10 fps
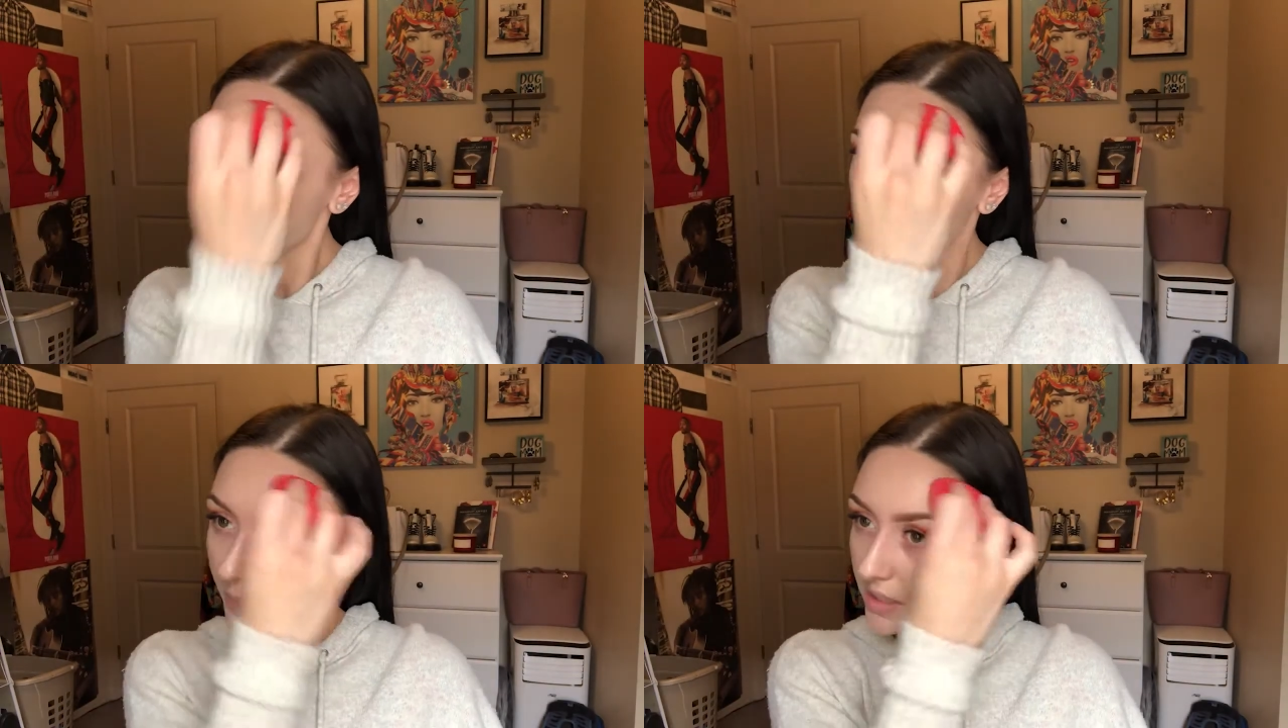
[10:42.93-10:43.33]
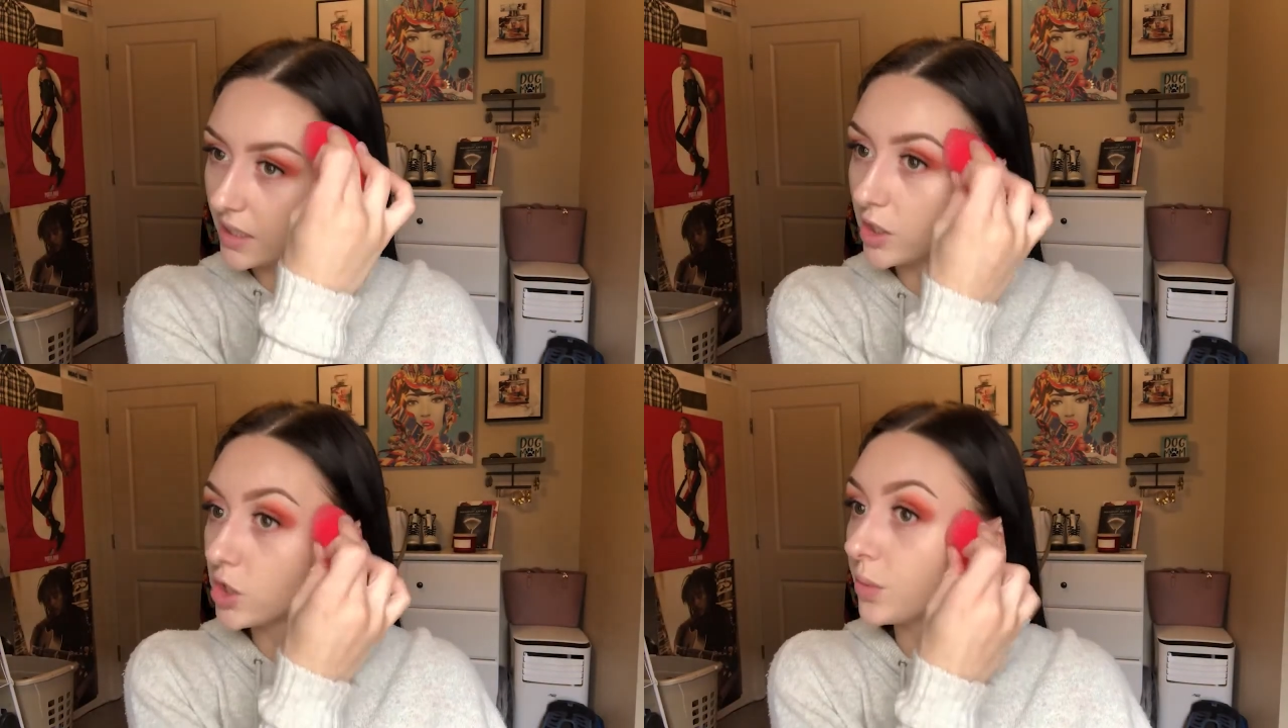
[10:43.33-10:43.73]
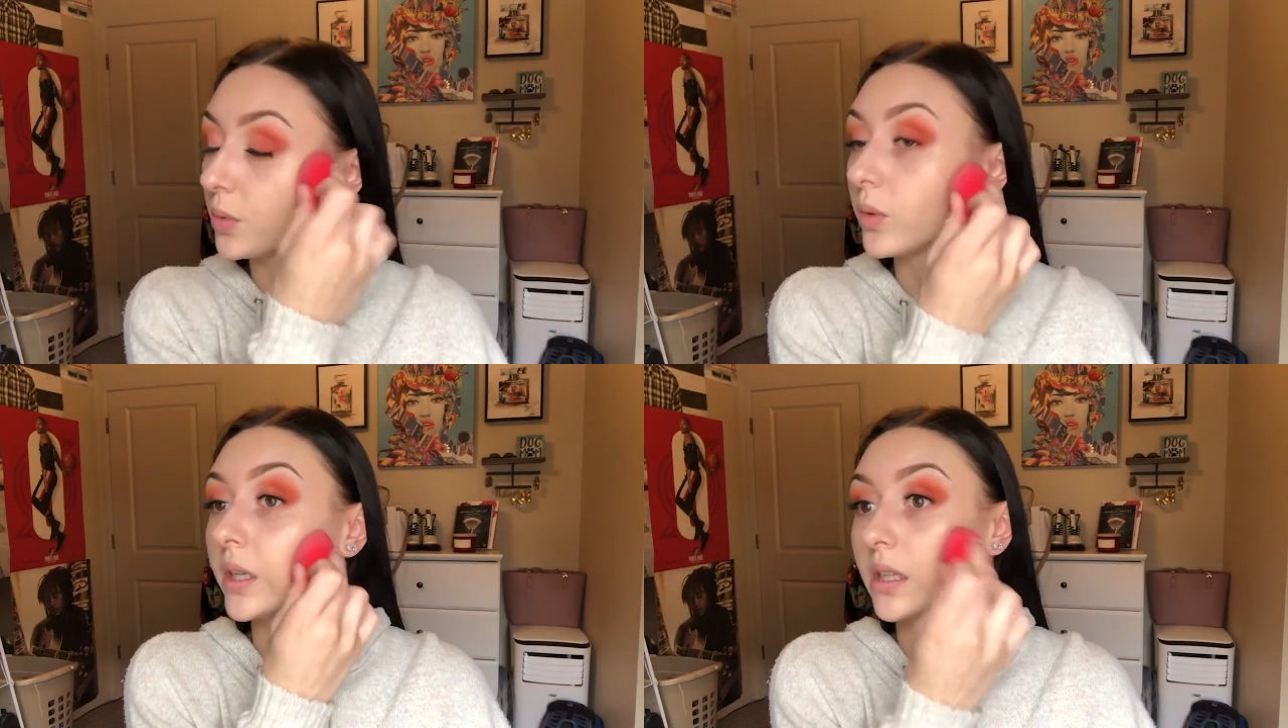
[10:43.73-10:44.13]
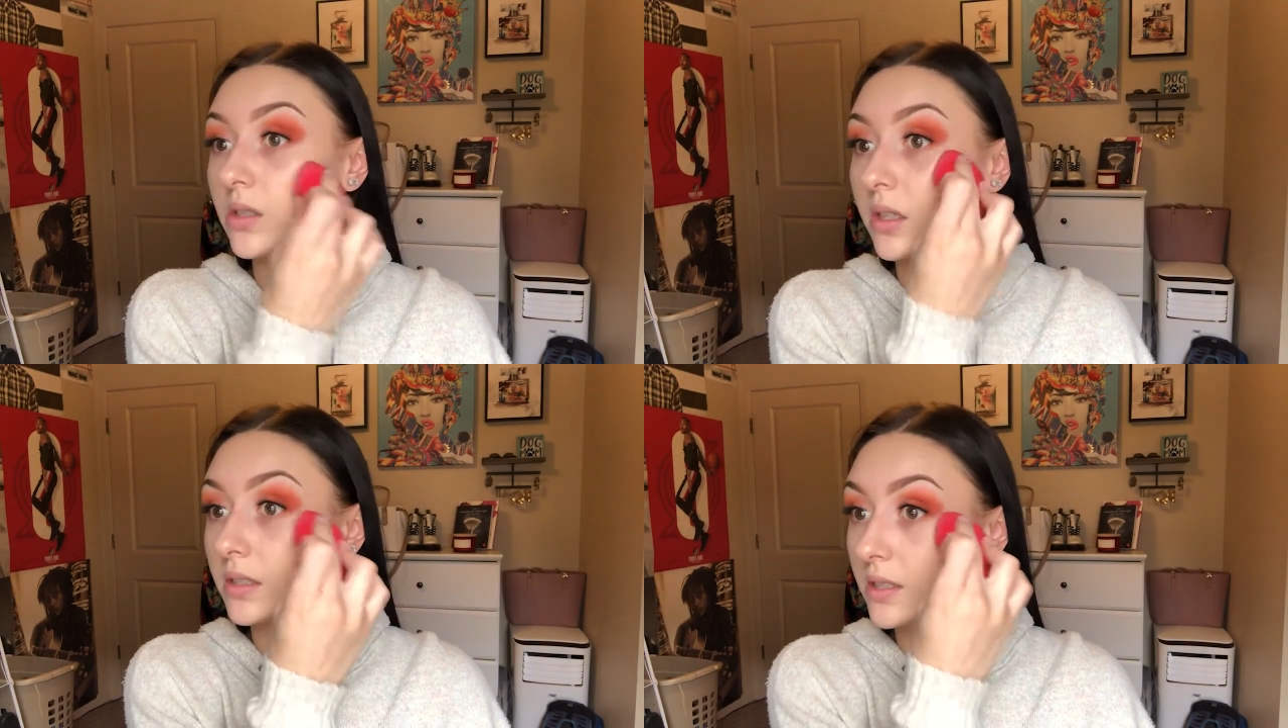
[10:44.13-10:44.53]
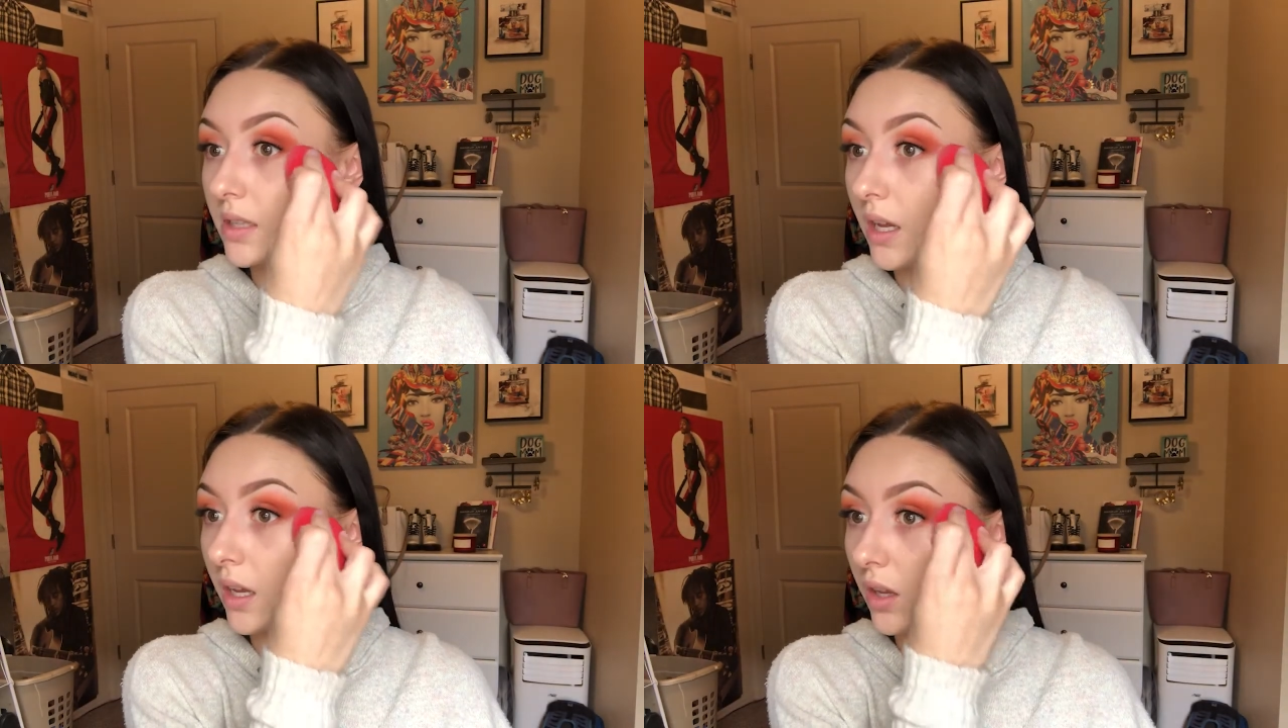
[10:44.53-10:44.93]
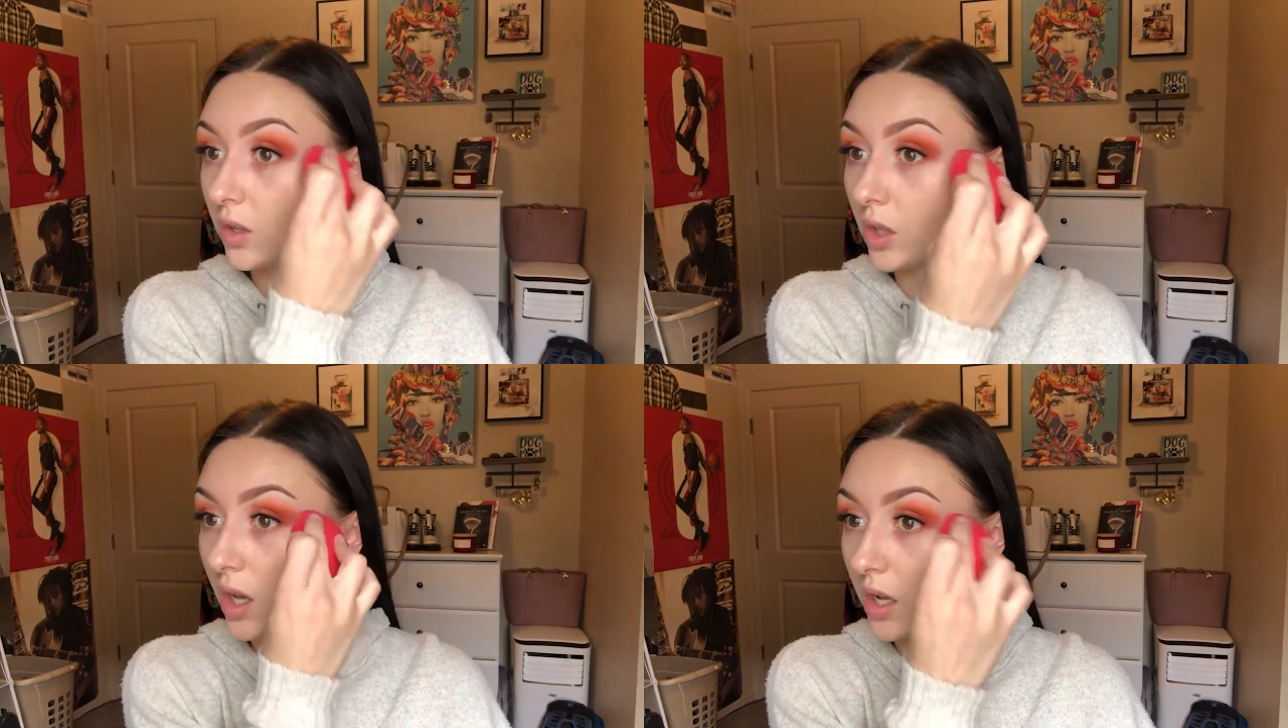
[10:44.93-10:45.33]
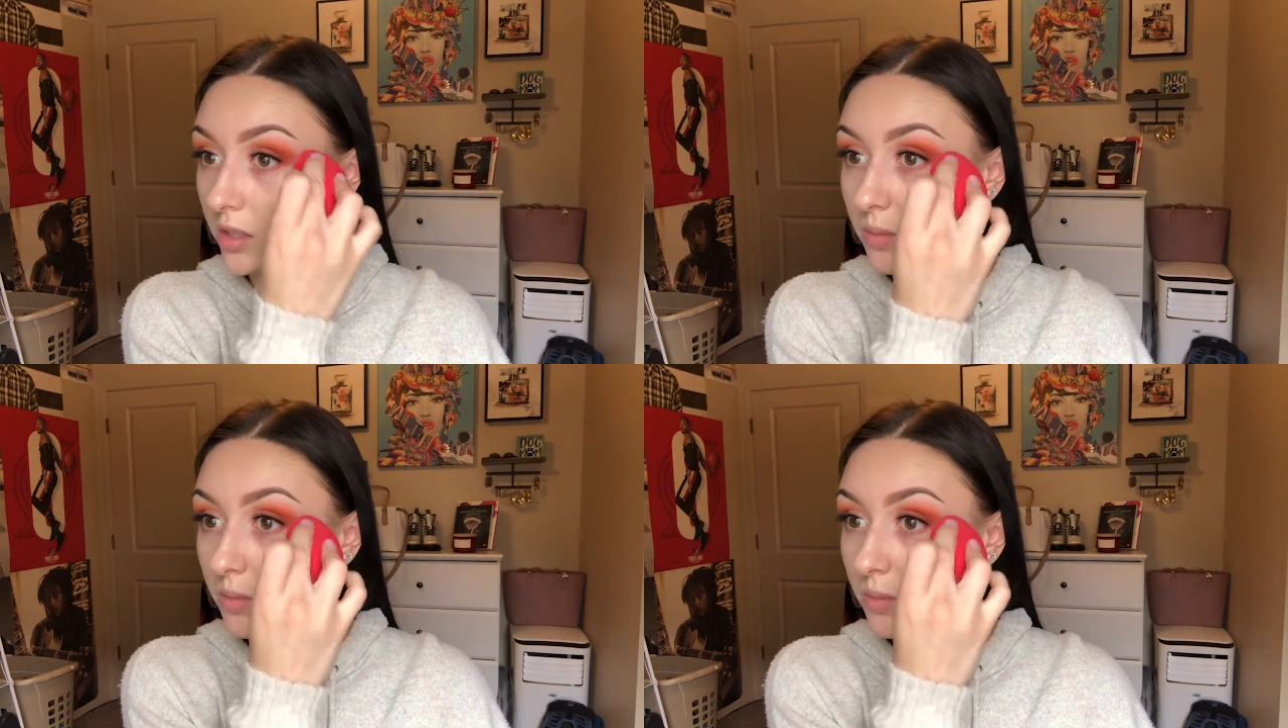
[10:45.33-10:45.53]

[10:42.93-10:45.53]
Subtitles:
My skin is super oily, so that's saying a lot,